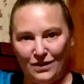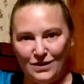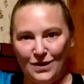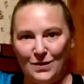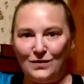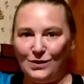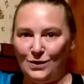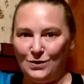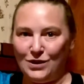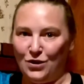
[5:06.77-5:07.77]
So if you
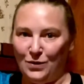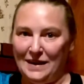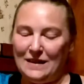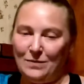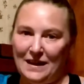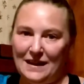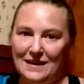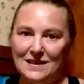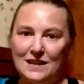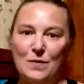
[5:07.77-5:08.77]
use green
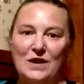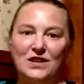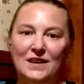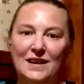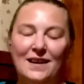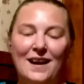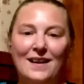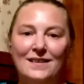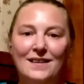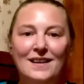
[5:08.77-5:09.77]
beans especially,
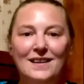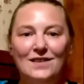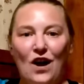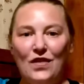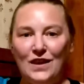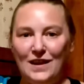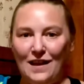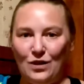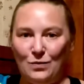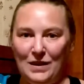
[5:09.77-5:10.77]
and not the
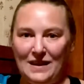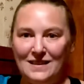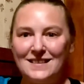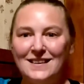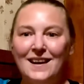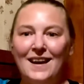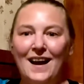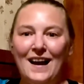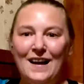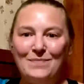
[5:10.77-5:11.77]
yellow beans,
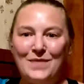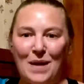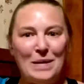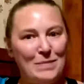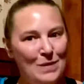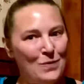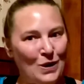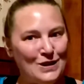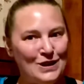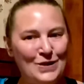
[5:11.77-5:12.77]
that might be
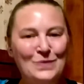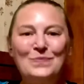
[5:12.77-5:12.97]
important to you.